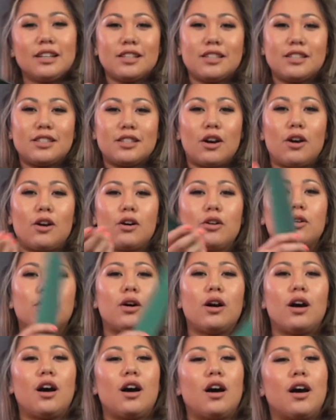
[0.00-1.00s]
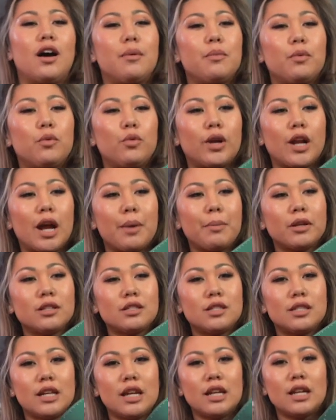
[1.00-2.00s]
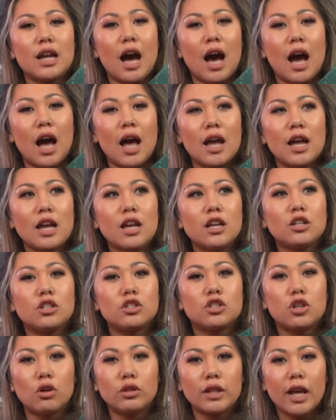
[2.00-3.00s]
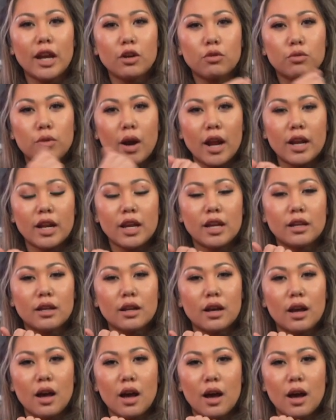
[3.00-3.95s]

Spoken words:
So, when I'm on scene, I don't like writing